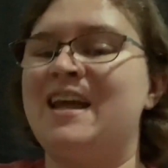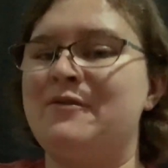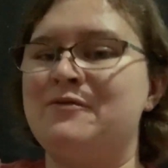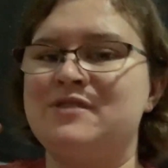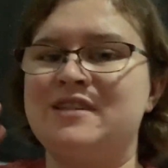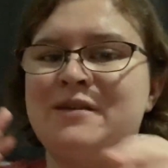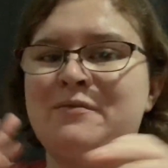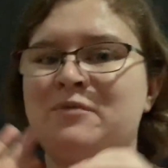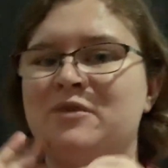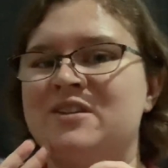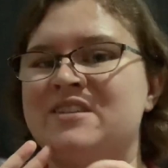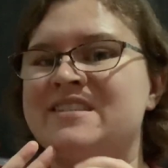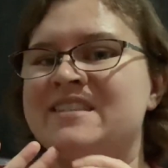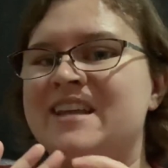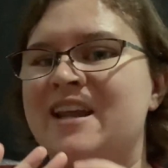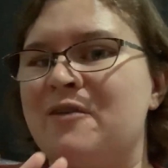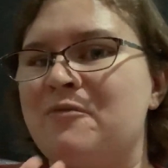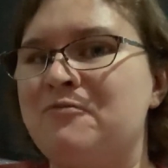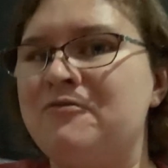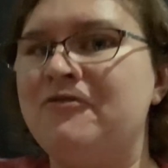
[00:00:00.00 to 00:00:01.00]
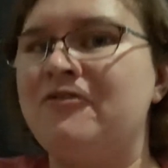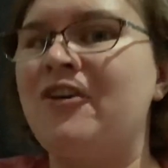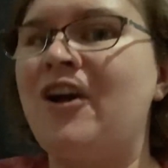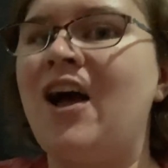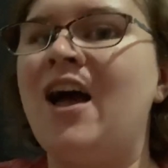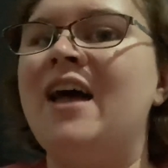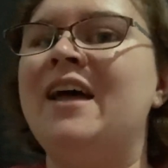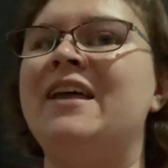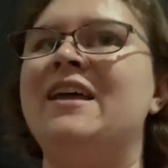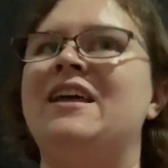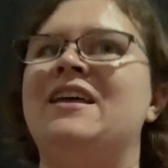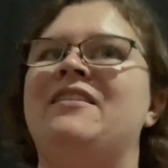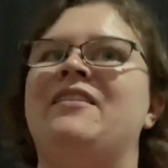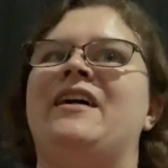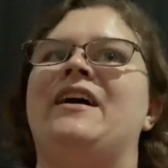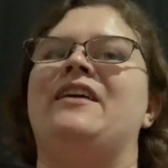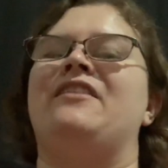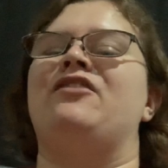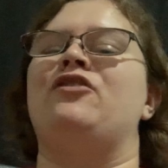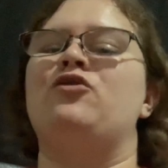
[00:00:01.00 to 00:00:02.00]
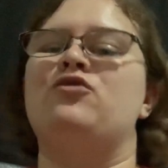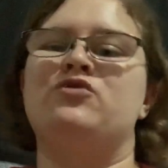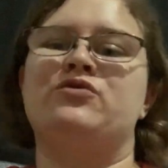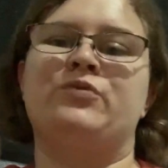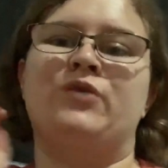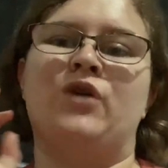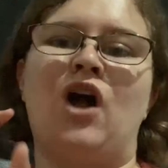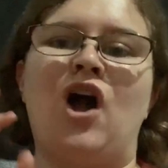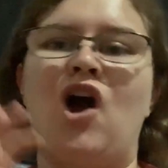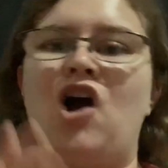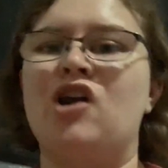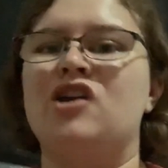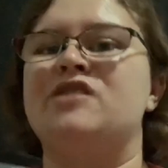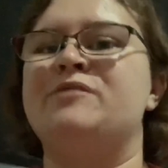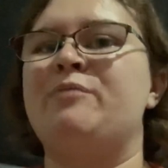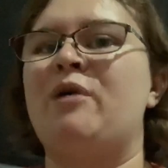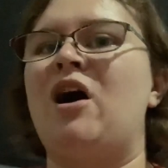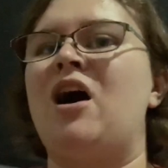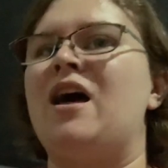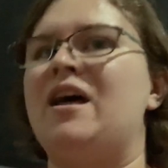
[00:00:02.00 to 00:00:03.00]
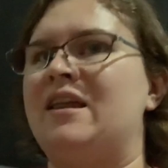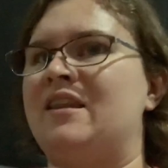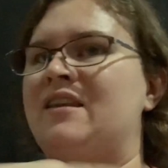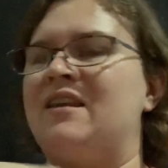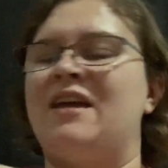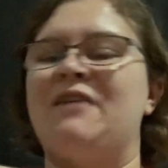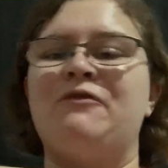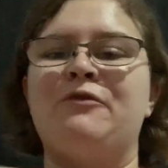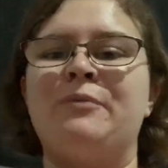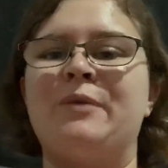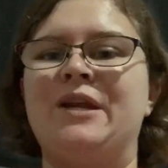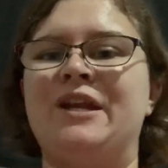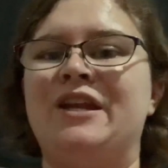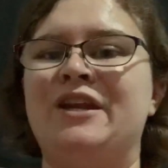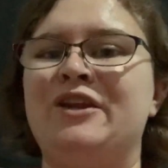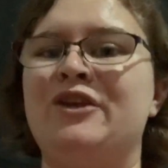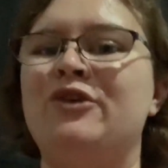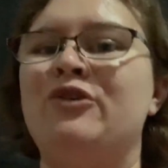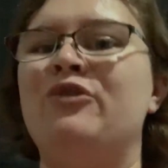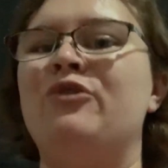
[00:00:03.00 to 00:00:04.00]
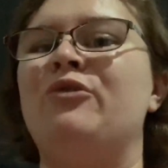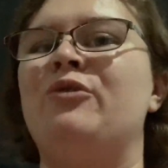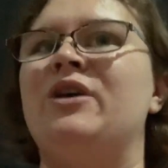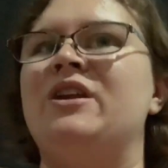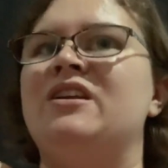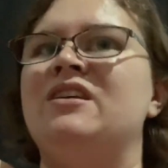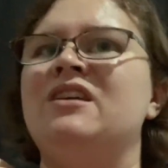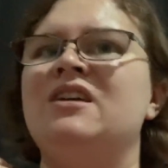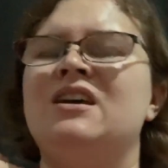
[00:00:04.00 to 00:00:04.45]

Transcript: I was able to sit up front and like those were our spot and everybody knew and